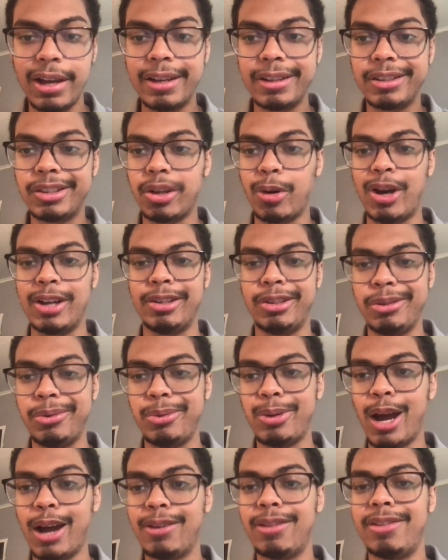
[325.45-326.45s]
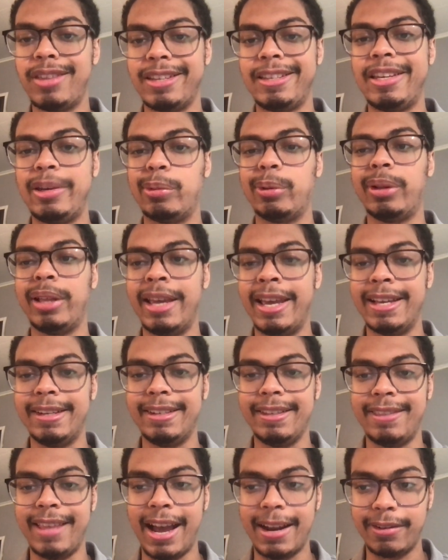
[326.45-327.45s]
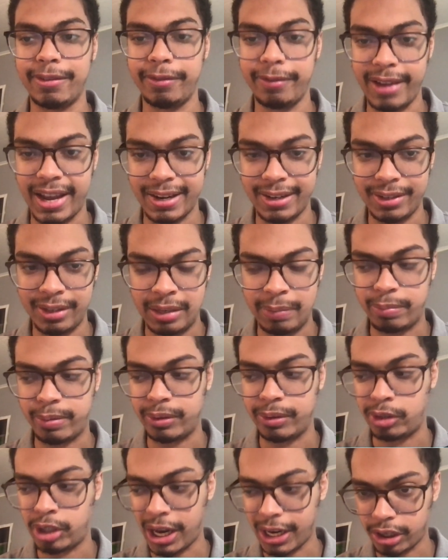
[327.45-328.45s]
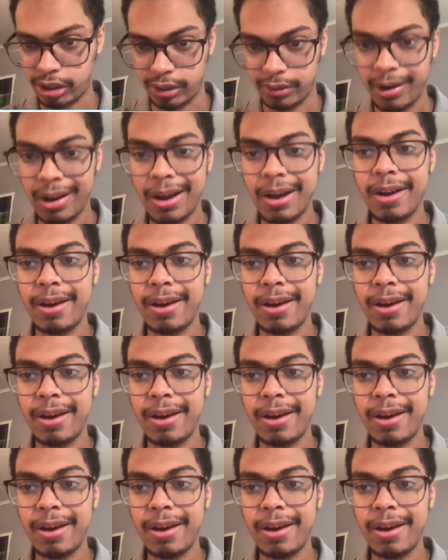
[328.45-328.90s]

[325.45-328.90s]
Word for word: so I do not think he will hit that fantasy projection.